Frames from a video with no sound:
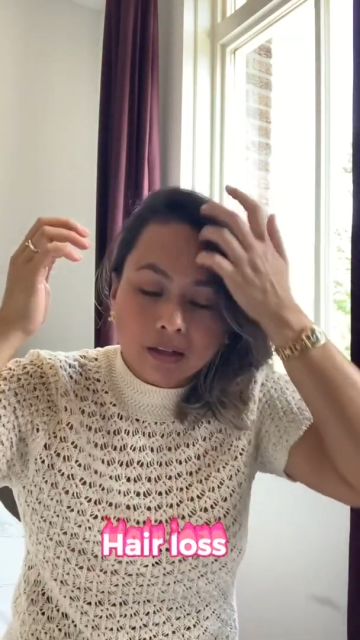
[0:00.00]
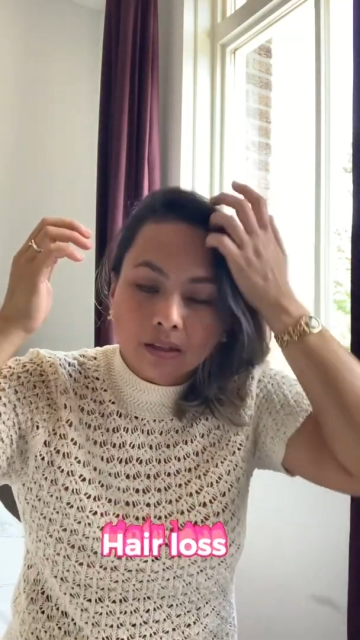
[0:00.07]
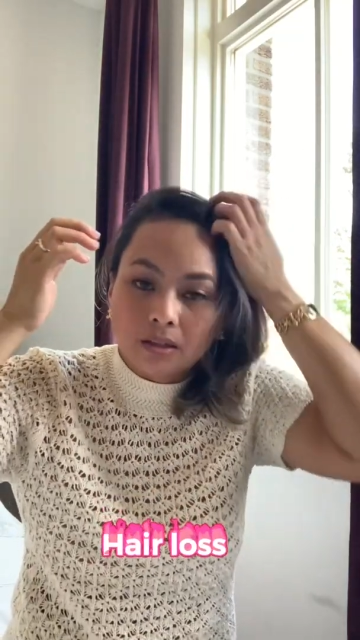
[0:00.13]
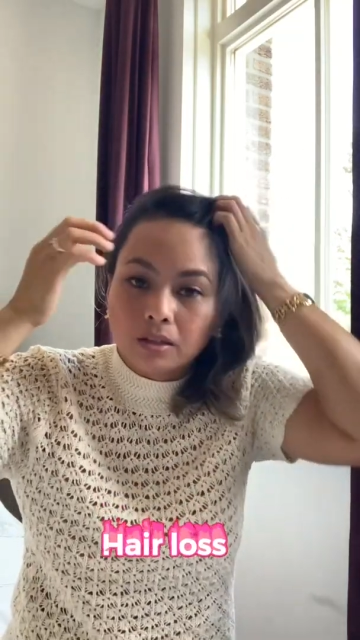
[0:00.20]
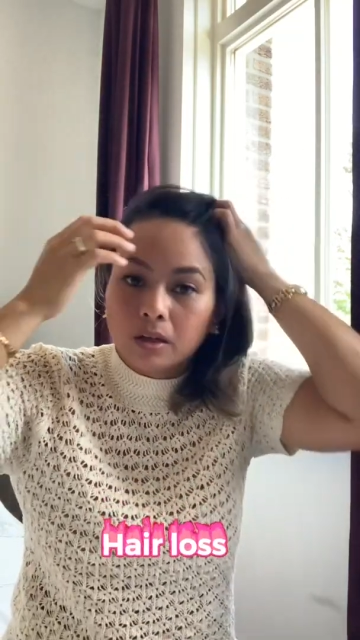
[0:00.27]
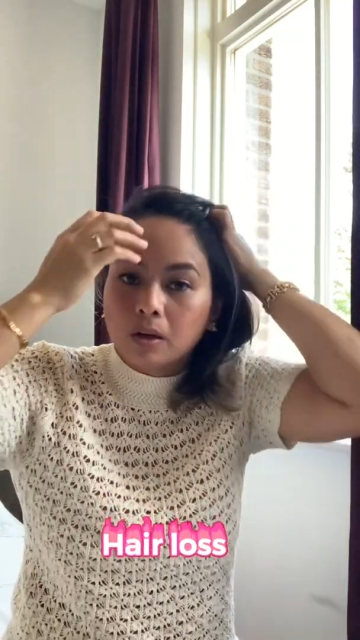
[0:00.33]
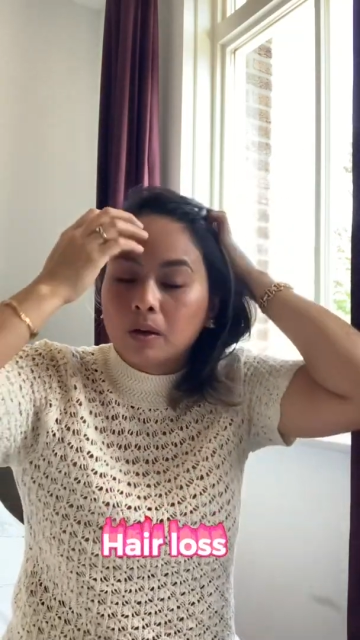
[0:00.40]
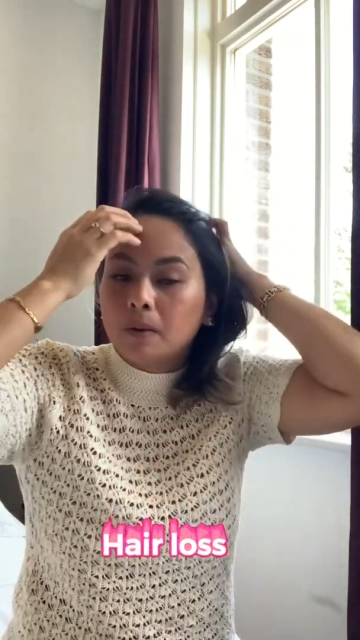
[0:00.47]

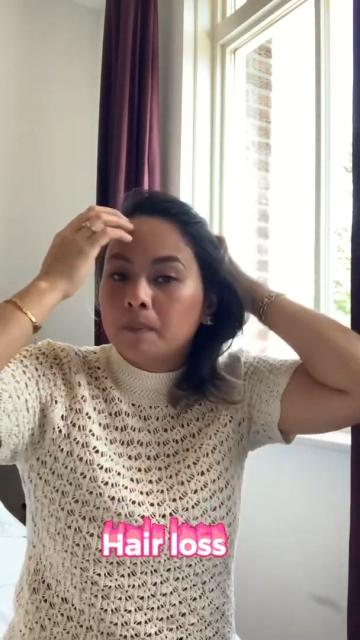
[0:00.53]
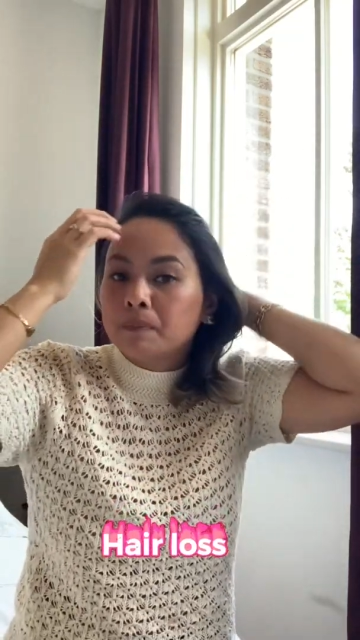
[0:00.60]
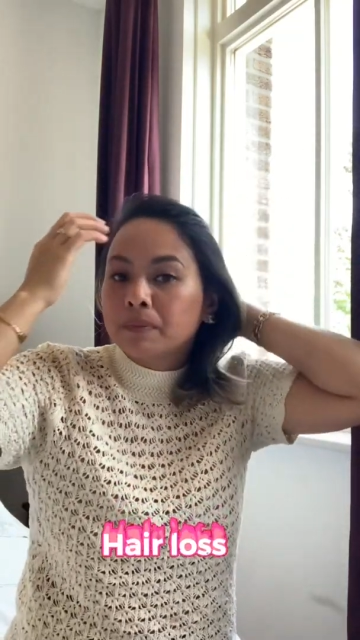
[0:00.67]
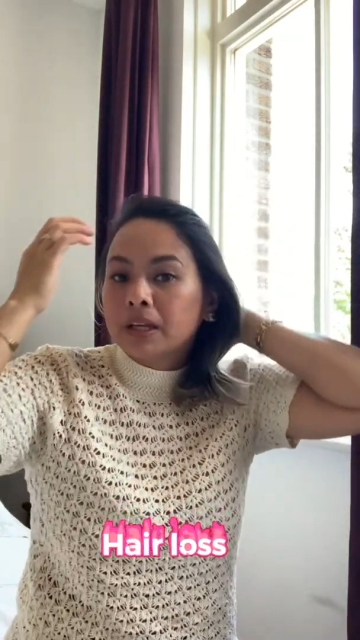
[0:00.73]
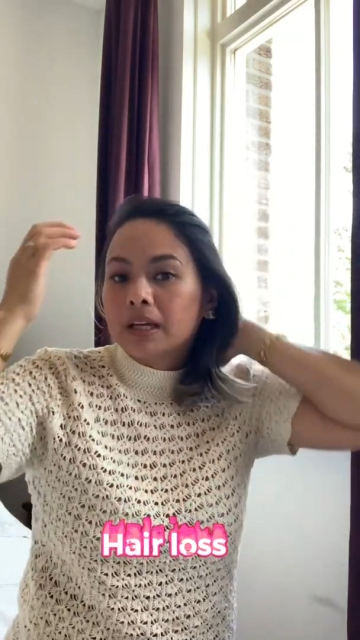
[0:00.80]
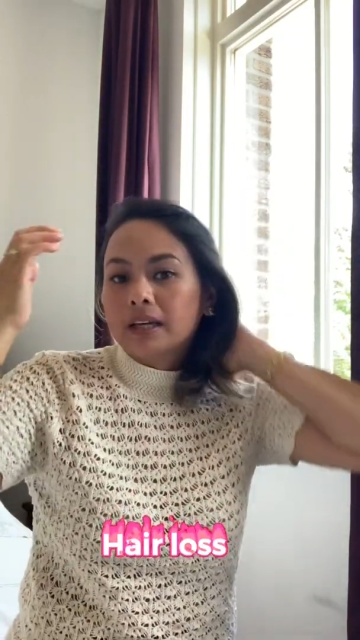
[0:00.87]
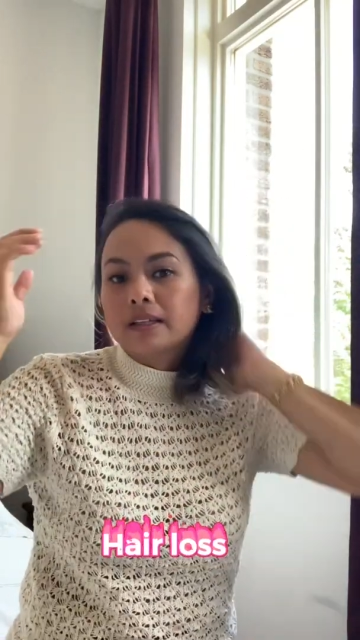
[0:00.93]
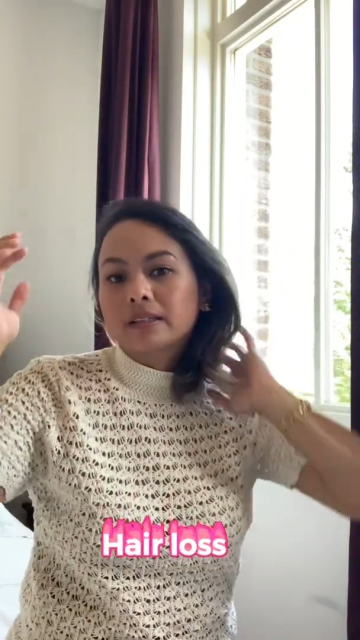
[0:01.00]
So
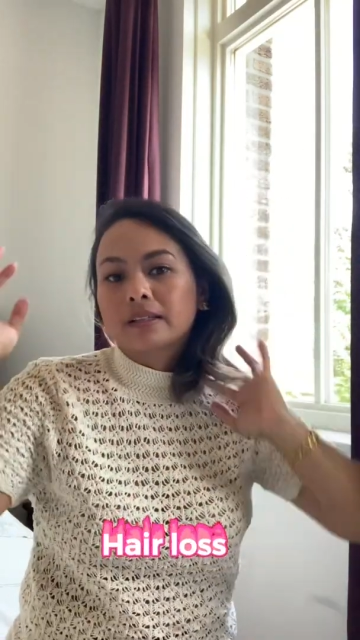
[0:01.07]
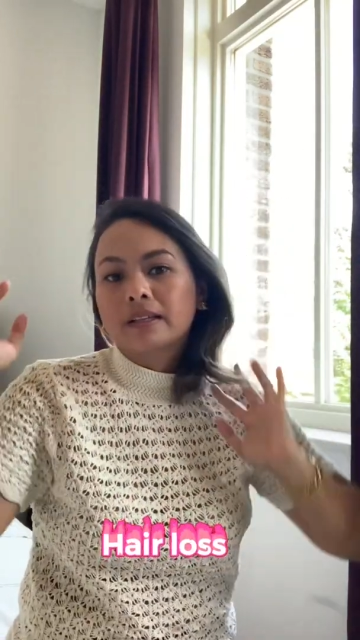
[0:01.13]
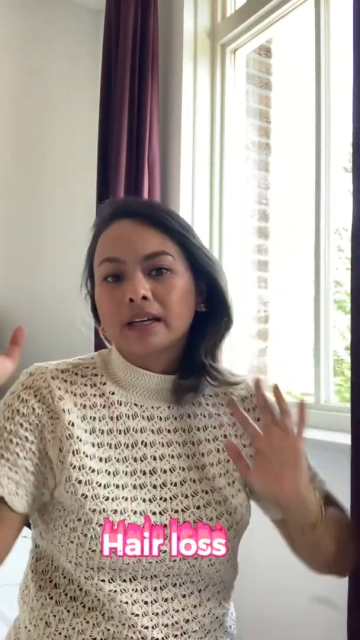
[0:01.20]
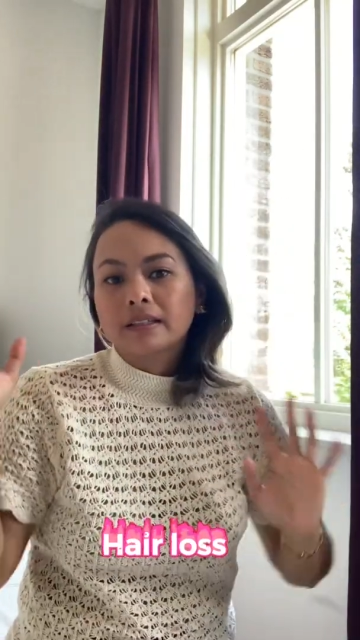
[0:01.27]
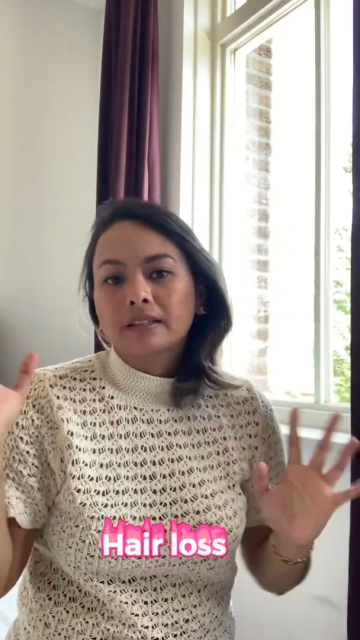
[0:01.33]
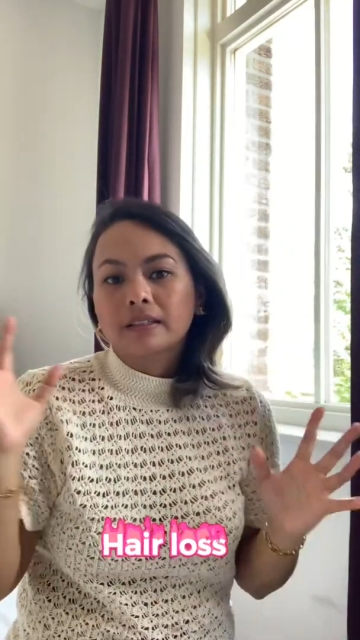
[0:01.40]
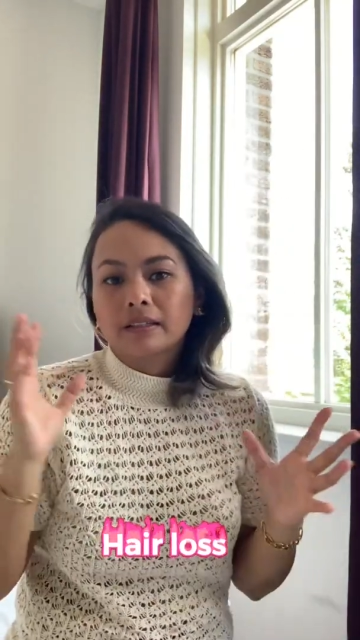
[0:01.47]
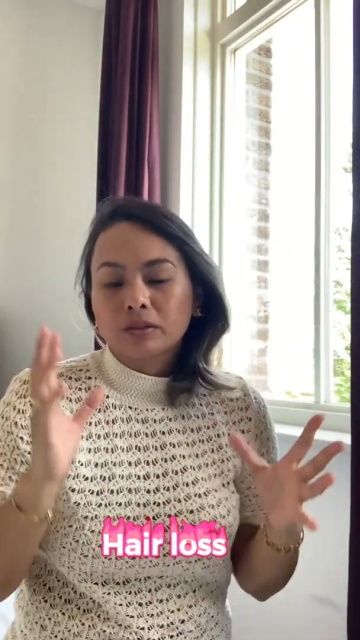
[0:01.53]
it's
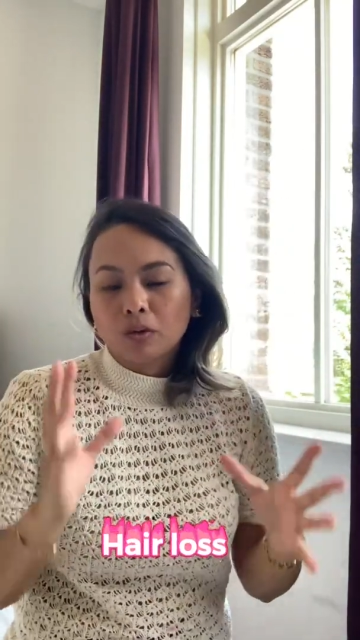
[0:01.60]
not that